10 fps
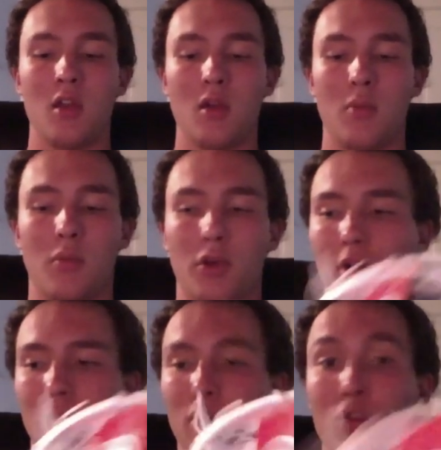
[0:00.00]

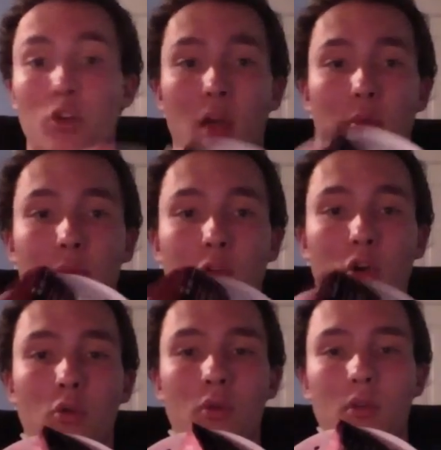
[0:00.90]
But be sure to comment
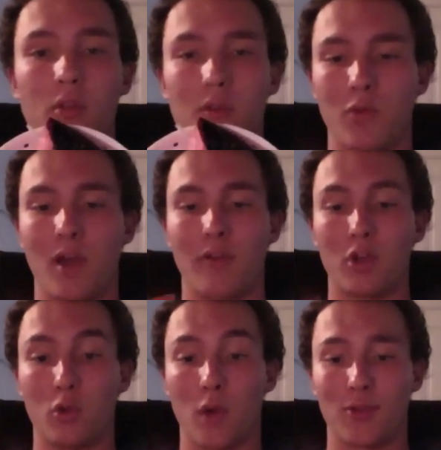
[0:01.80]
below if you have any
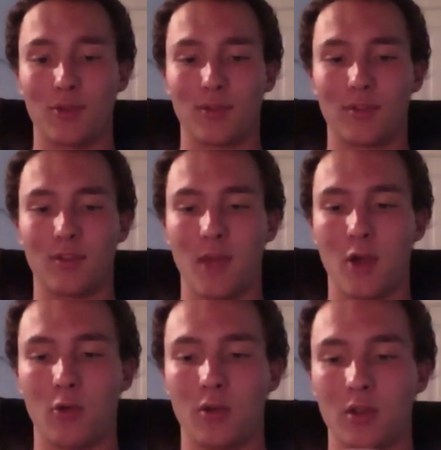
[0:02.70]
questions
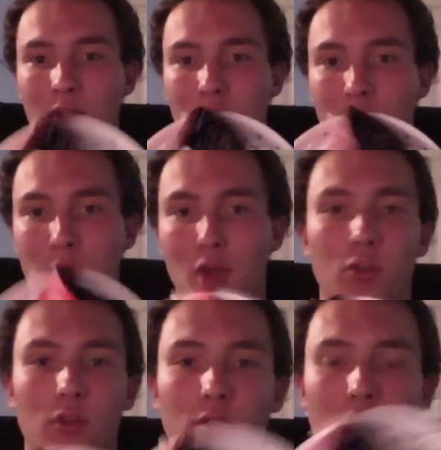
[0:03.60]
about the
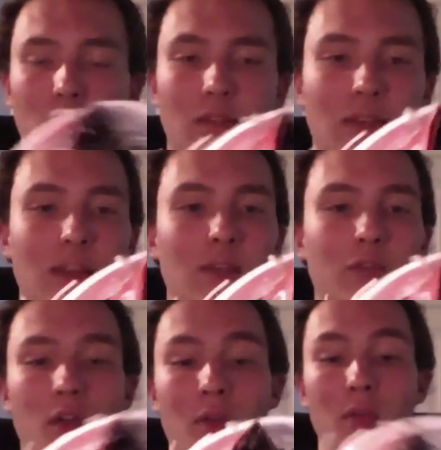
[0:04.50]
meshes. Like I said, if
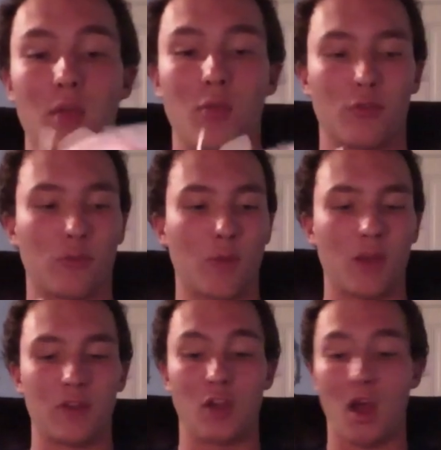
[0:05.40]
I'm able to respond
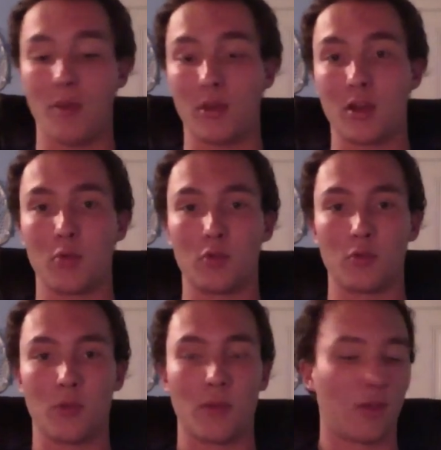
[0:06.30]
to your comment, I will do
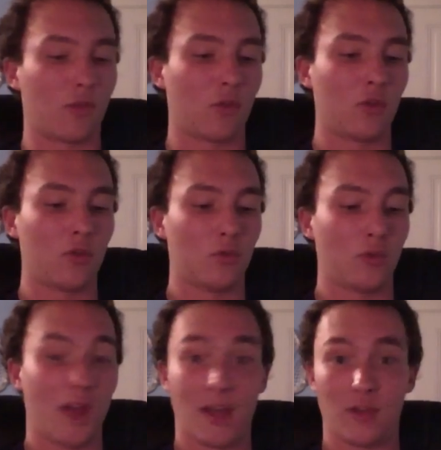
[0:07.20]
my best to do
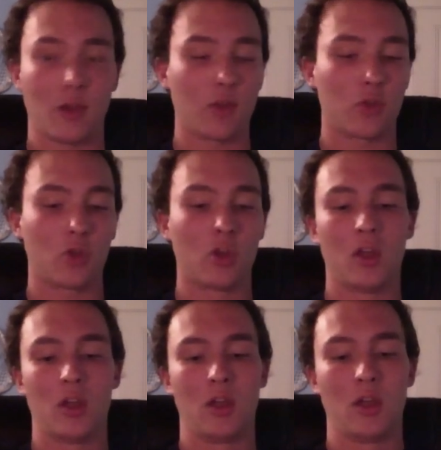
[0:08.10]
as such.
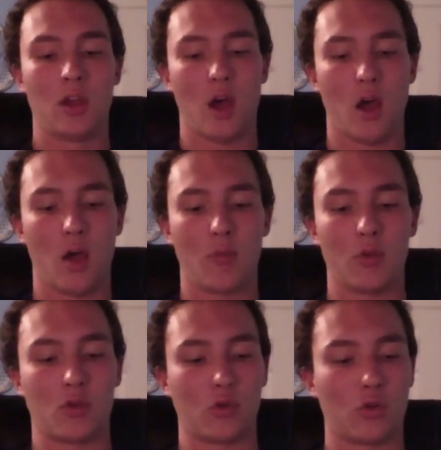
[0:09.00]
Be
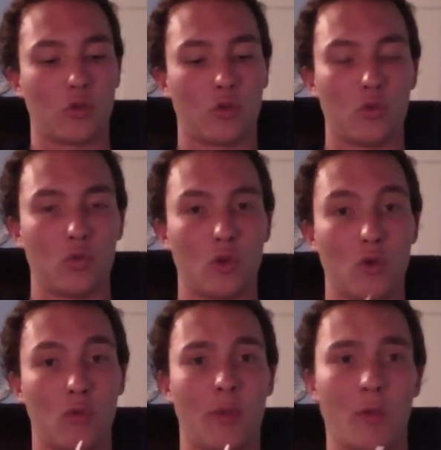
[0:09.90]
sure to go
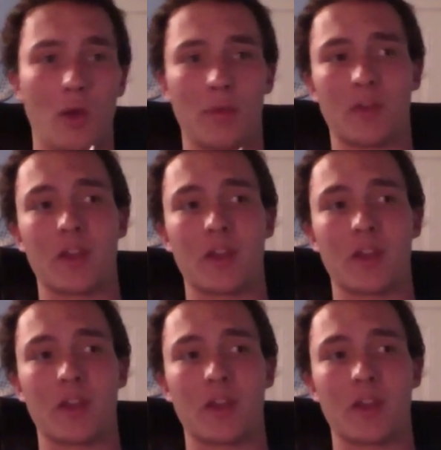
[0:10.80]
to my website,